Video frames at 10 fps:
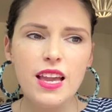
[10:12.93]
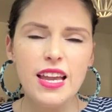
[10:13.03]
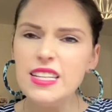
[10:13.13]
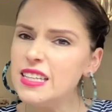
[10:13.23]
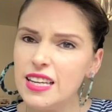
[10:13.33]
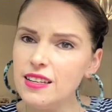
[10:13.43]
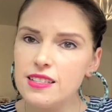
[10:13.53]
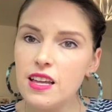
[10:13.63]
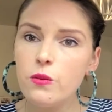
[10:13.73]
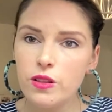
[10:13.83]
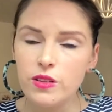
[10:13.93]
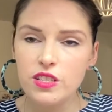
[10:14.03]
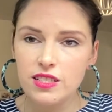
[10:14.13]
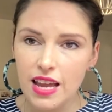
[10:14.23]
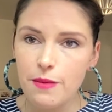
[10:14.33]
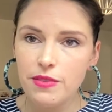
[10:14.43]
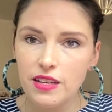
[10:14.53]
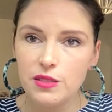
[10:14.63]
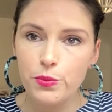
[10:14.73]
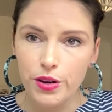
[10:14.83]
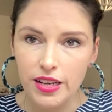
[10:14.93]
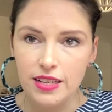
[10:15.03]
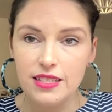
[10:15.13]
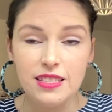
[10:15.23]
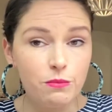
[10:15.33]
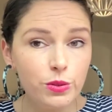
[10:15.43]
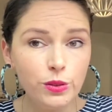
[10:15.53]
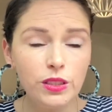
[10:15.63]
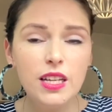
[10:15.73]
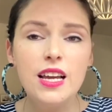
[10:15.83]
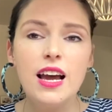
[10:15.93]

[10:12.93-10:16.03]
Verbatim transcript: it again is another one that's just kept things pretty simple.